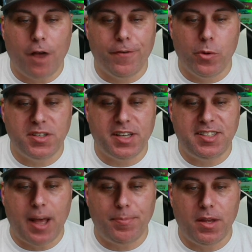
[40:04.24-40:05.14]
was
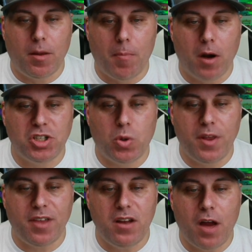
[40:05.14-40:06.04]
accepted. March
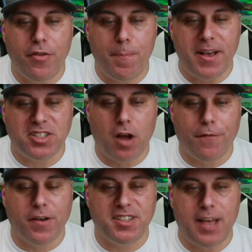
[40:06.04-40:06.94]
20th, another best offer
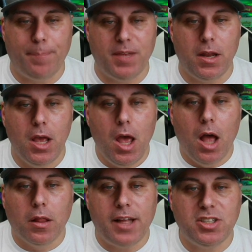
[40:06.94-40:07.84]
accepted.
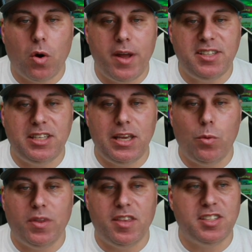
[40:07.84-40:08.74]
Let's go ahead and see
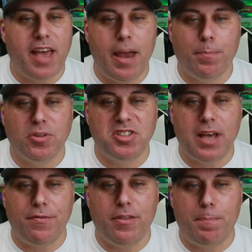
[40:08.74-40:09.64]
what this April
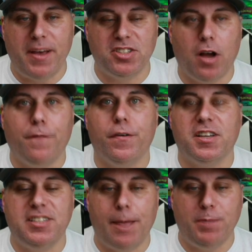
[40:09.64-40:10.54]
7th best offer
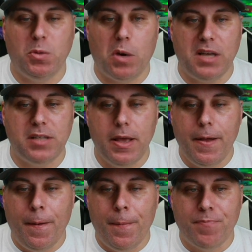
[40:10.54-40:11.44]
accepted was.
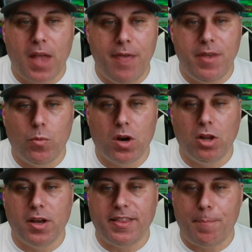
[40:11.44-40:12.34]
And then we're going to
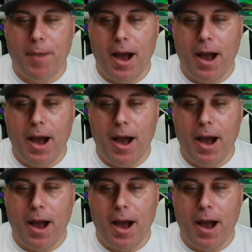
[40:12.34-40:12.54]
look at the pop